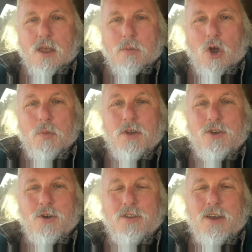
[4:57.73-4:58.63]
But I hope you
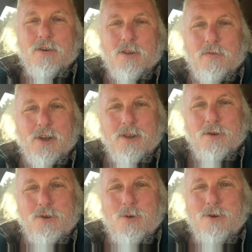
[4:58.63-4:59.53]
enjoyed that little
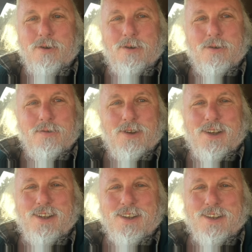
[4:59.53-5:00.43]
video tour of
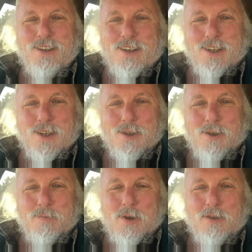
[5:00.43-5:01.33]
uh,
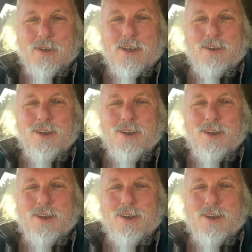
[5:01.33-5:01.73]
my second